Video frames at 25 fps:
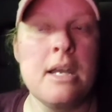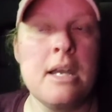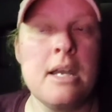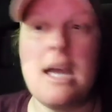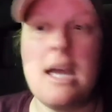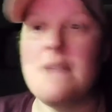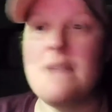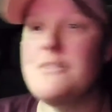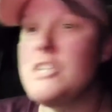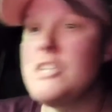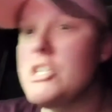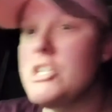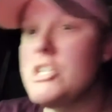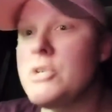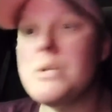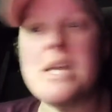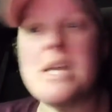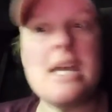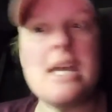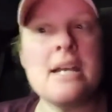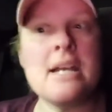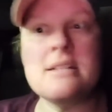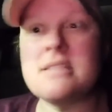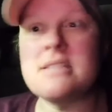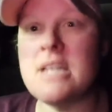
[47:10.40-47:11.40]
if you
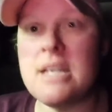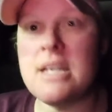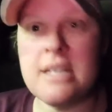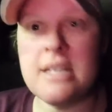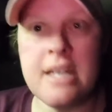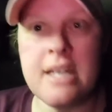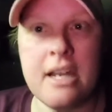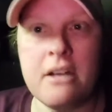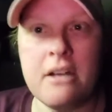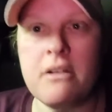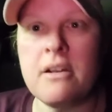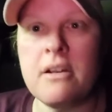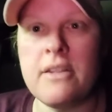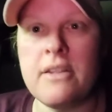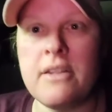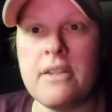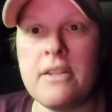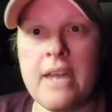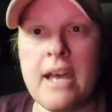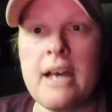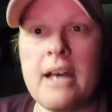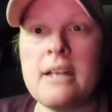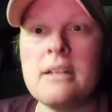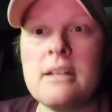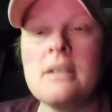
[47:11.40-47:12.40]
can't take care of
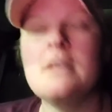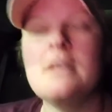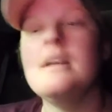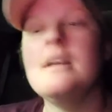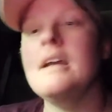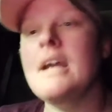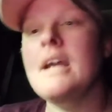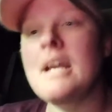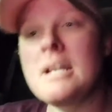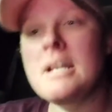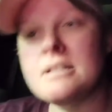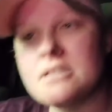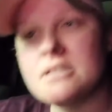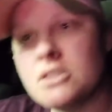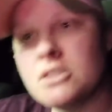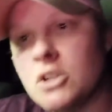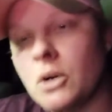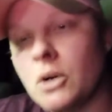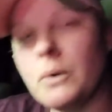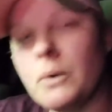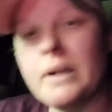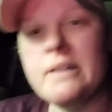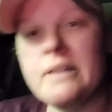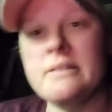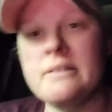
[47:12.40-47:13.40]
that, it's
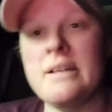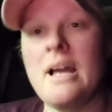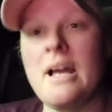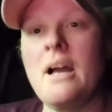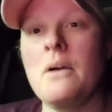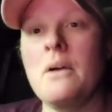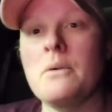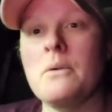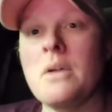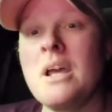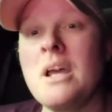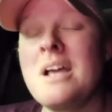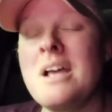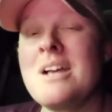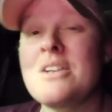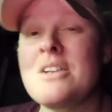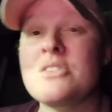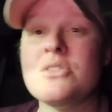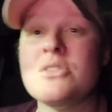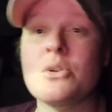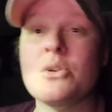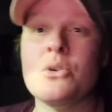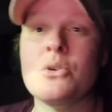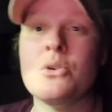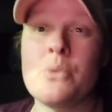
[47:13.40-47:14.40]
going down.
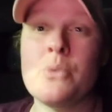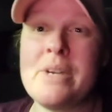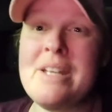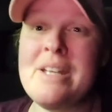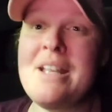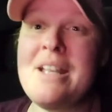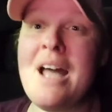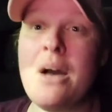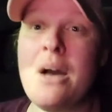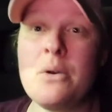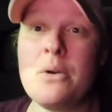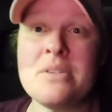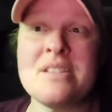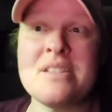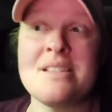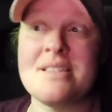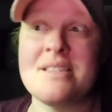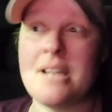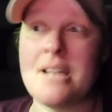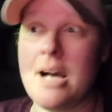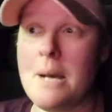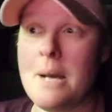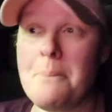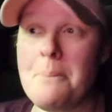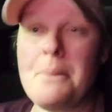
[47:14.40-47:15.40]
So greenhouses
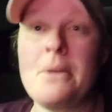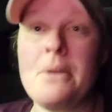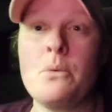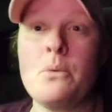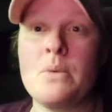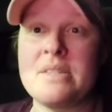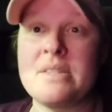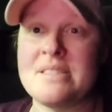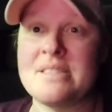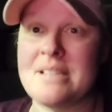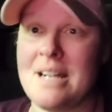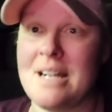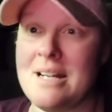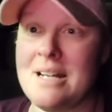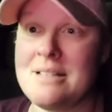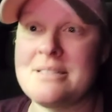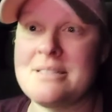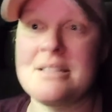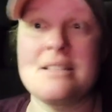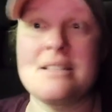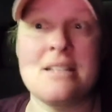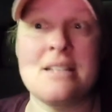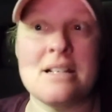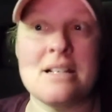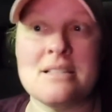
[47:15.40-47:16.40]
up in
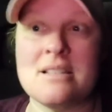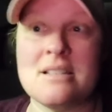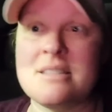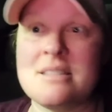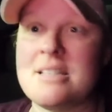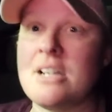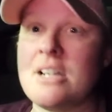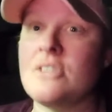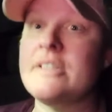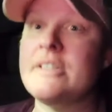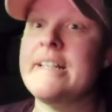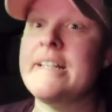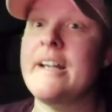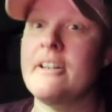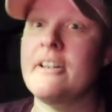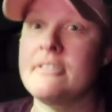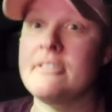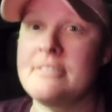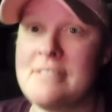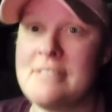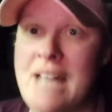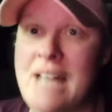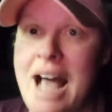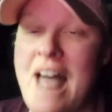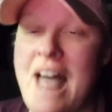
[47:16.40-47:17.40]
Wisconsin necessarily are
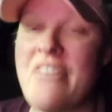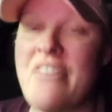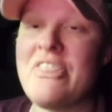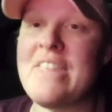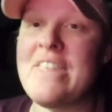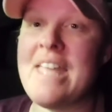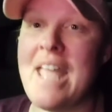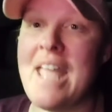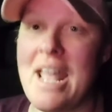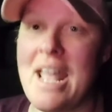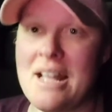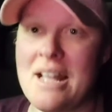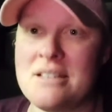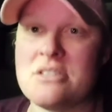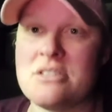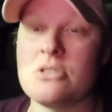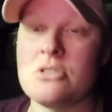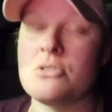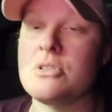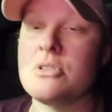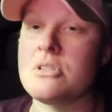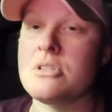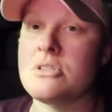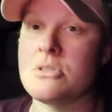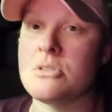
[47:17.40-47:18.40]
not the answer
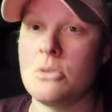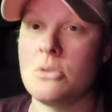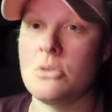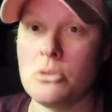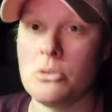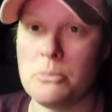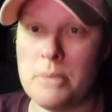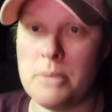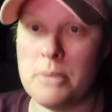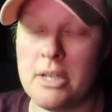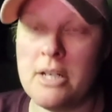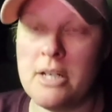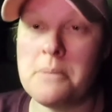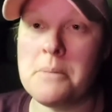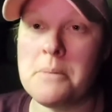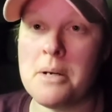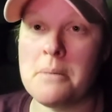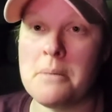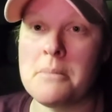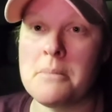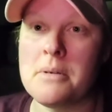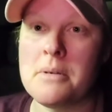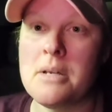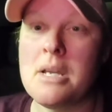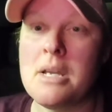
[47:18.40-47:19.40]
to solar
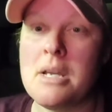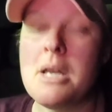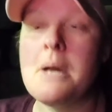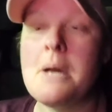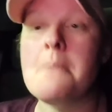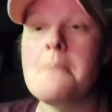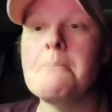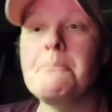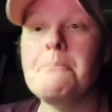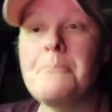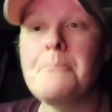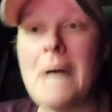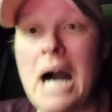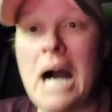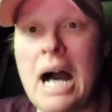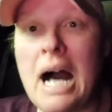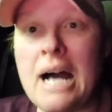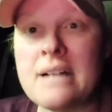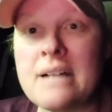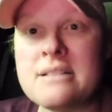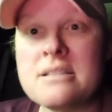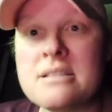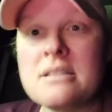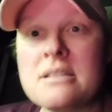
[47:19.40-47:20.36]
minimum, but